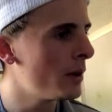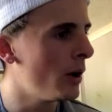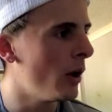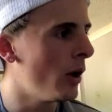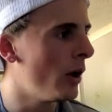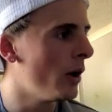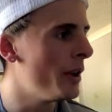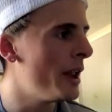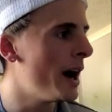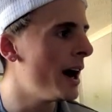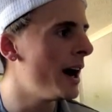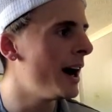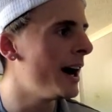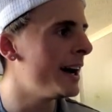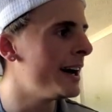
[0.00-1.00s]
Oh,
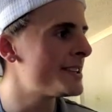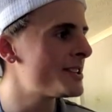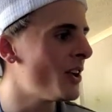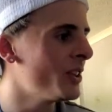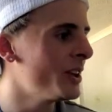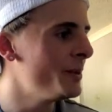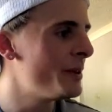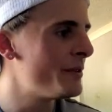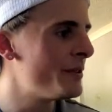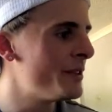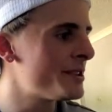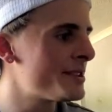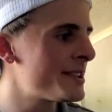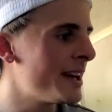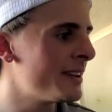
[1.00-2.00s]
nice. Ollie with the
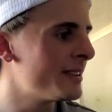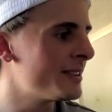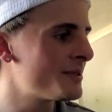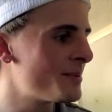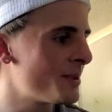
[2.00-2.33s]
sells,